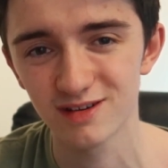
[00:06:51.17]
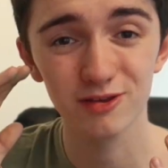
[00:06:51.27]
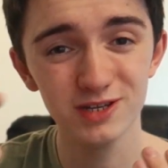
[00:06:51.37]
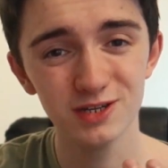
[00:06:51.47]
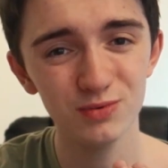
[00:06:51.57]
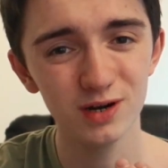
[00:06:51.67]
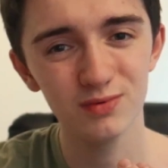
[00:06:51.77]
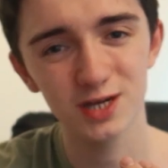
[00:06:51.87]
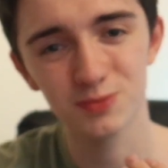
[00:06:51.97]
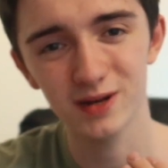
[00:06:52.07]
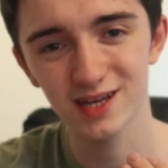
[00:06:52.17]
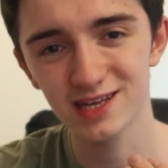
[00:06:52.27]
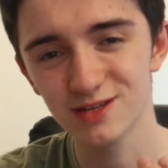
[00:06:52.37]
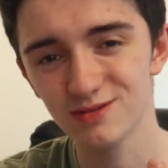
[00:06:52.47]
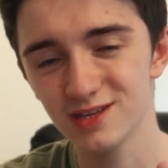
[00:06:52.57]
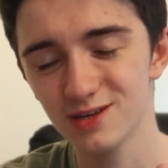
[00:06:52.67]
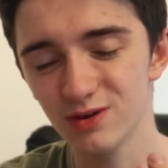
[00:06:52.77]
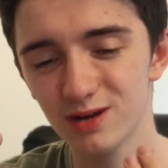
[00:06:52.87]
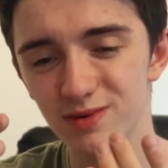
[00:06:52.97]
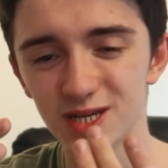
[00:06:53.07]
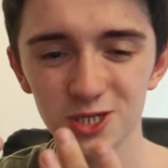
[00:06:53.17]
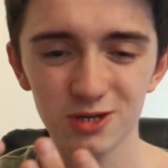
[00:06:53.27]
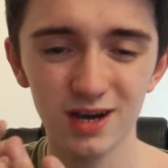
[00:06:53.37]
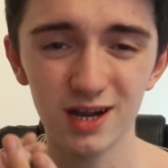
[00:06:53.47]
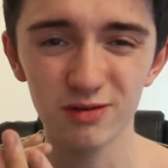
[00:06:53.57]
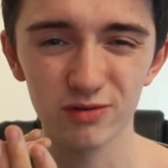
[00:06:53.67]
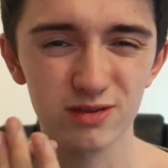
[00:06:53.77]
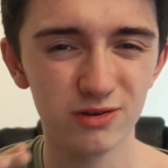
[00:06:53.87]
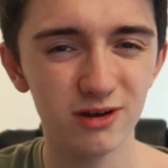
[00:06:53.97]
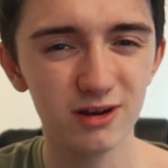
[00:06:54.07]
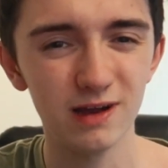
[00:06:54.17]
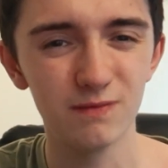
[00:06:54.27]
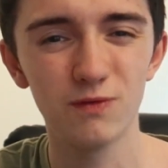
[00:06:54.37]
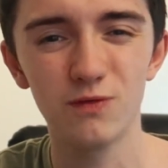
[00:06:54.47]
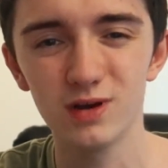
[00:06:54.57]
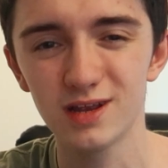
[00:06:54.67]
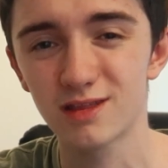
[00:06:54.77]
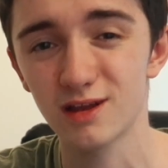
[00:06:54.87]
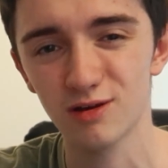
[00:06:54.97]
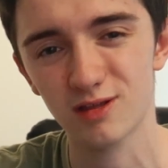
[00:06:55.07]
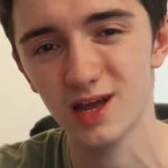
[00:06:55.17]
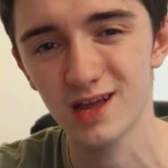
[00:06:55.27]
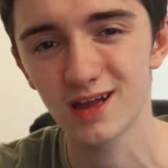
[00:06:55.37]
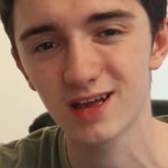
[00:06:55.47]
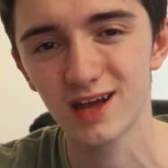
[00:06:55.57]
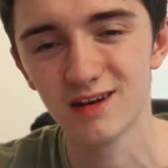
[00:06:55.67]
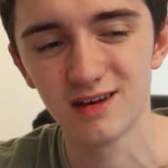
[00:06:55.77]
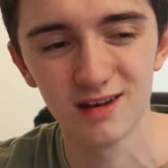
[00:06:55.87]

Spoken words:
So you don't want to rush back into it, you want to make sure your ankle's strong enough before you can start skating again.